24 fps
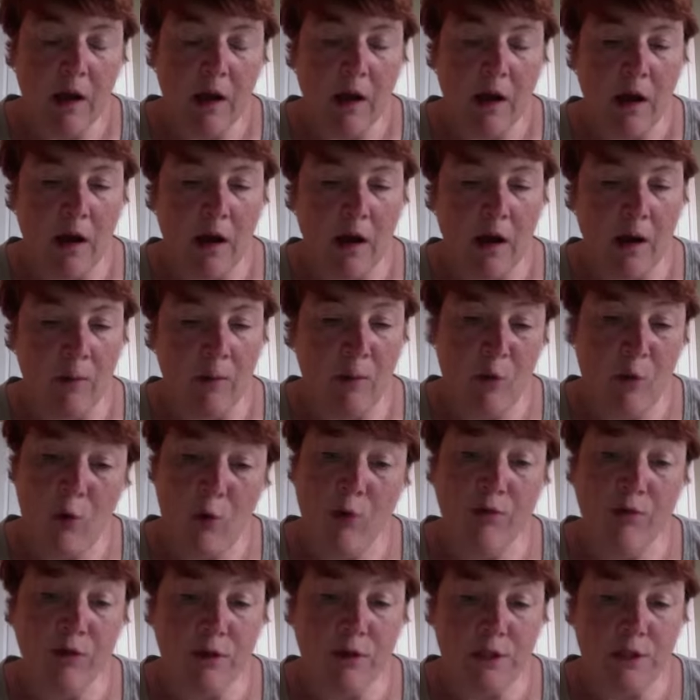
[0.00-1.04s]

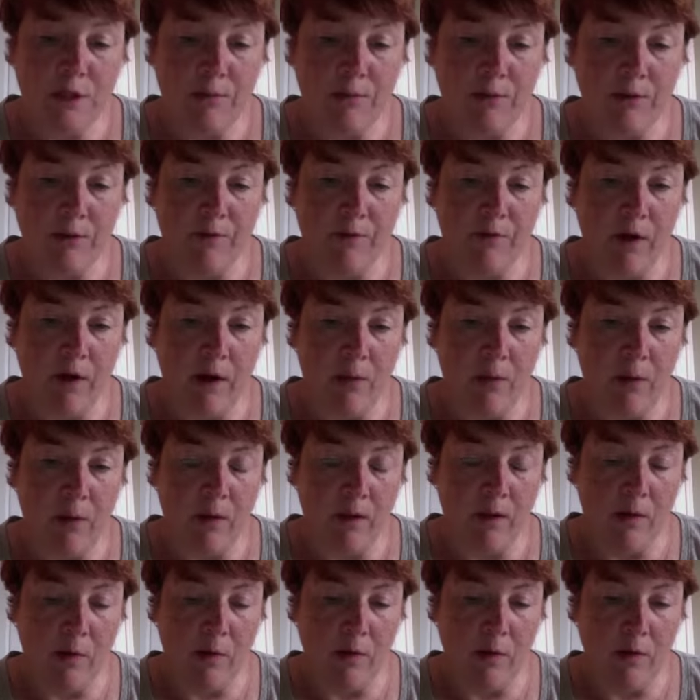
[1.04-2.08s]
oversimplify what
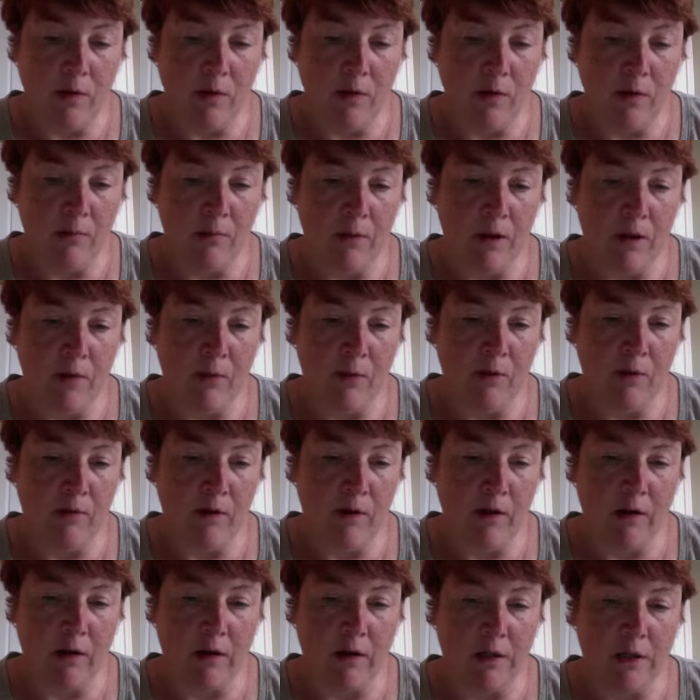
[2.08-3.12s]
they were doing, but we've
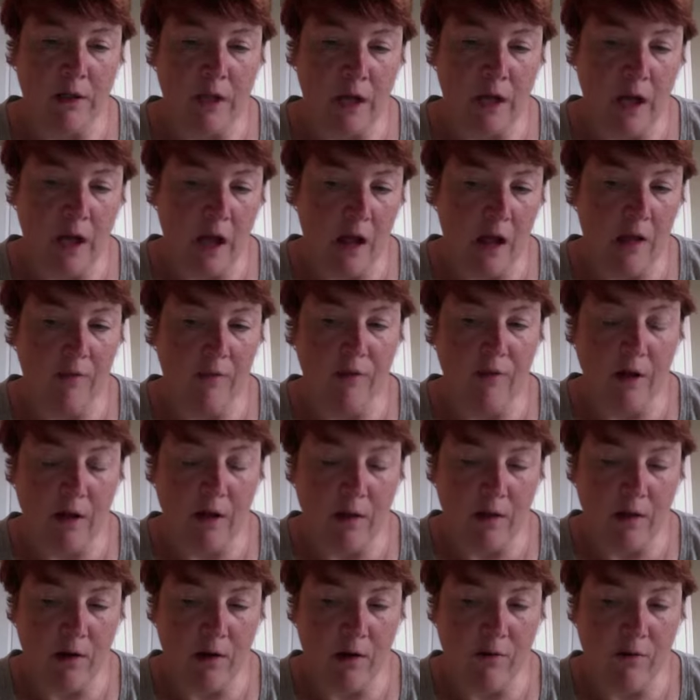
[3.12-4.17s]
actually elevated
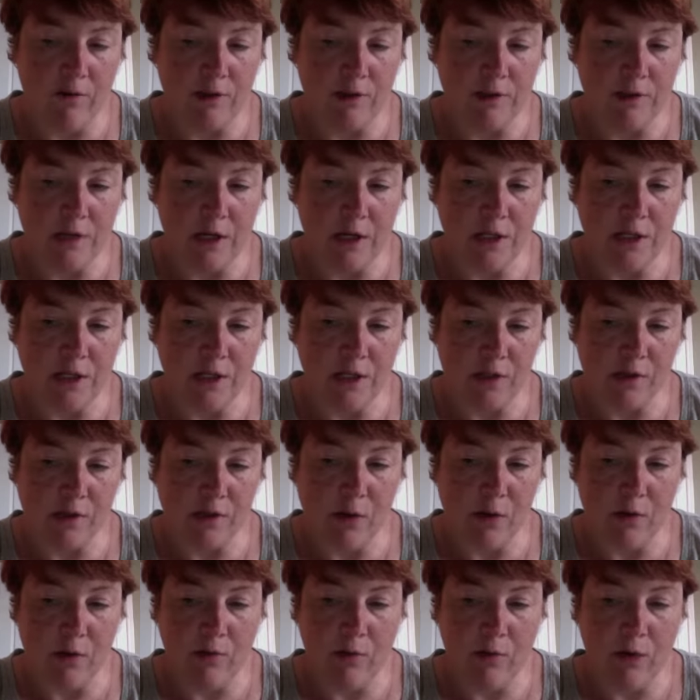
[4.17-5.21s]
the conversation.
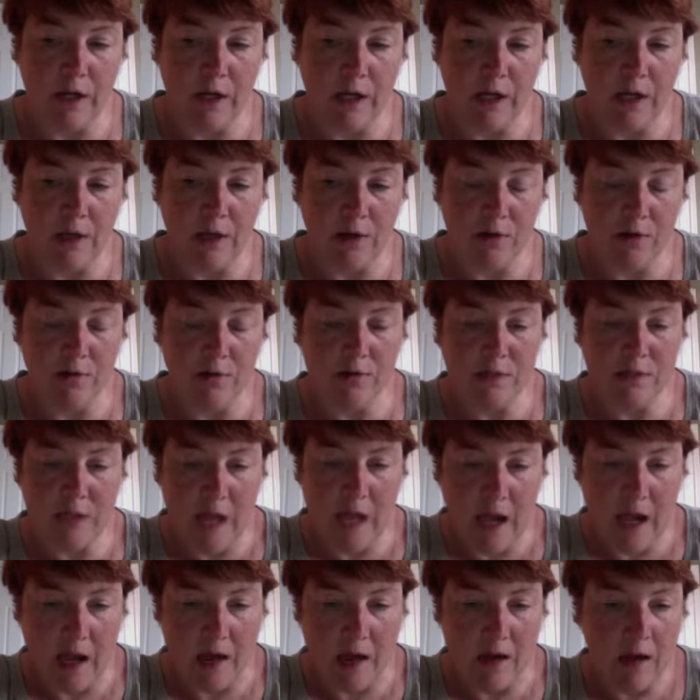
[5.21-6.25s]
So if we can use
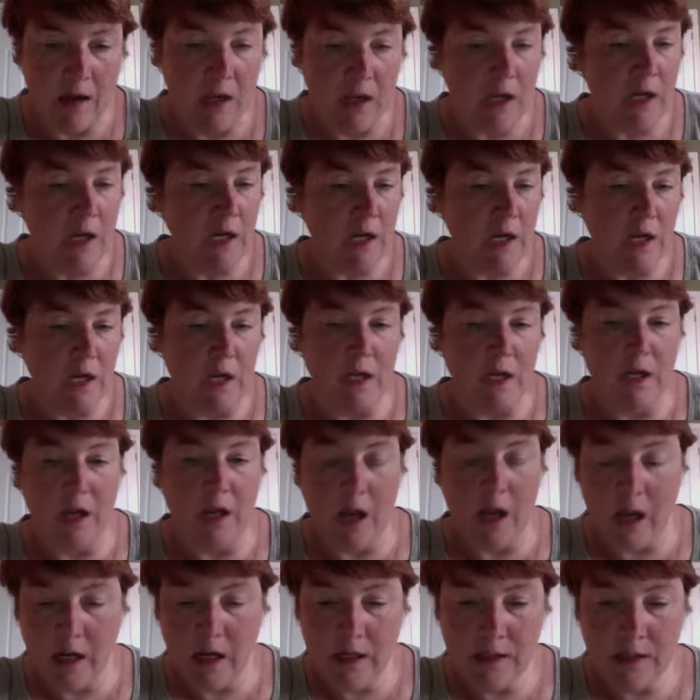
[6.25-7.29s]
that in
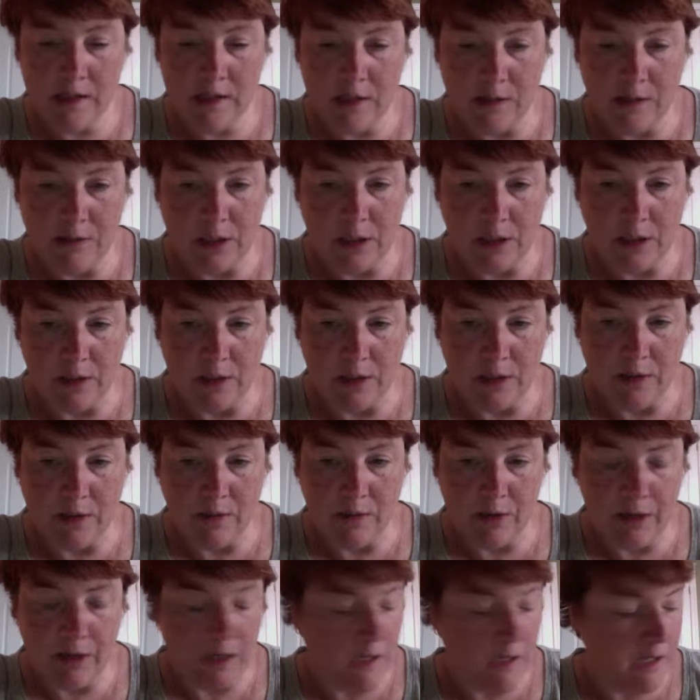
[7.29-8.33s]
any subject
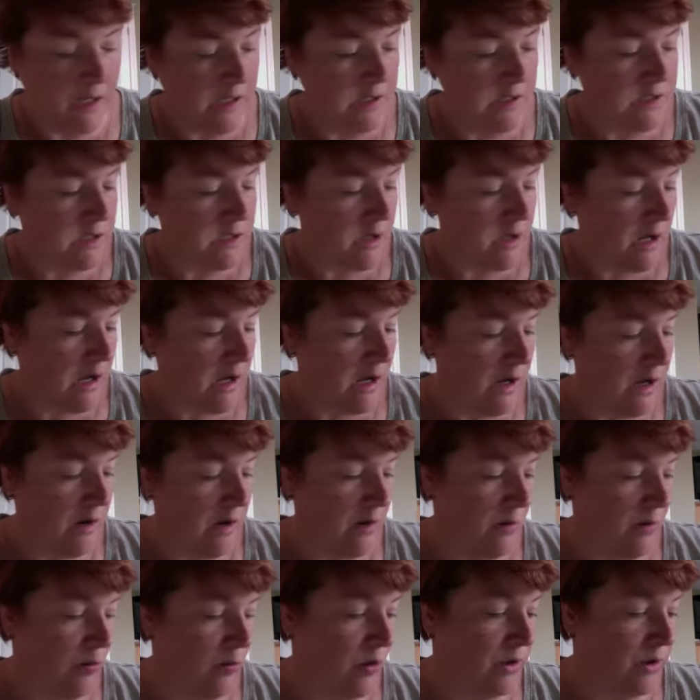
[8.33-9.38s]
discipline, it
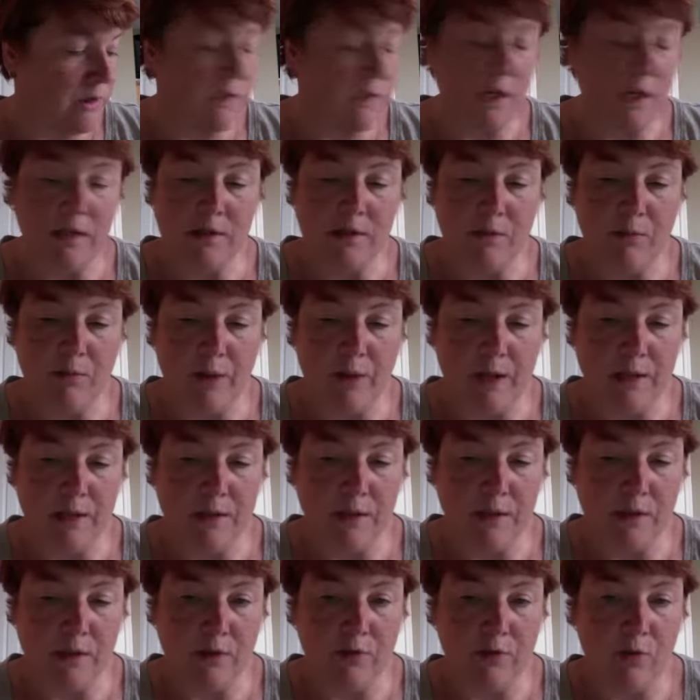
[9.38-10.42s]
works as a
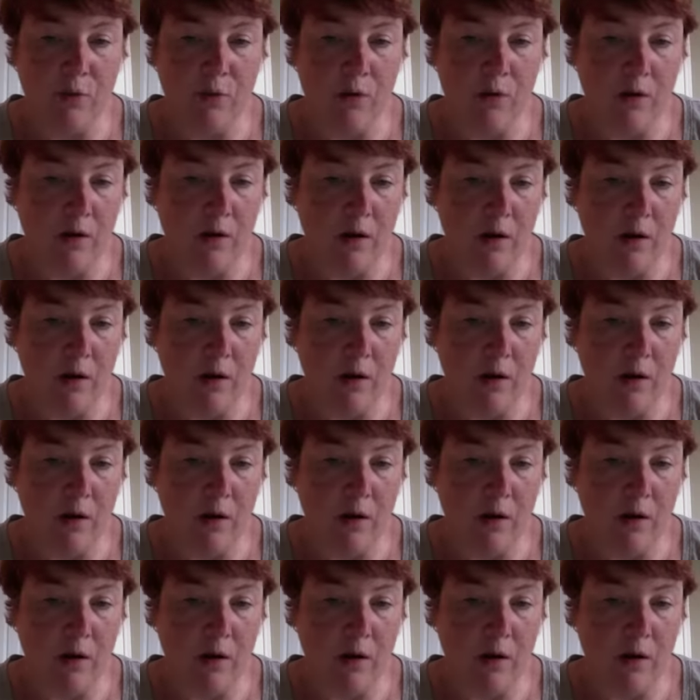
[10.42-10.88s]
basis for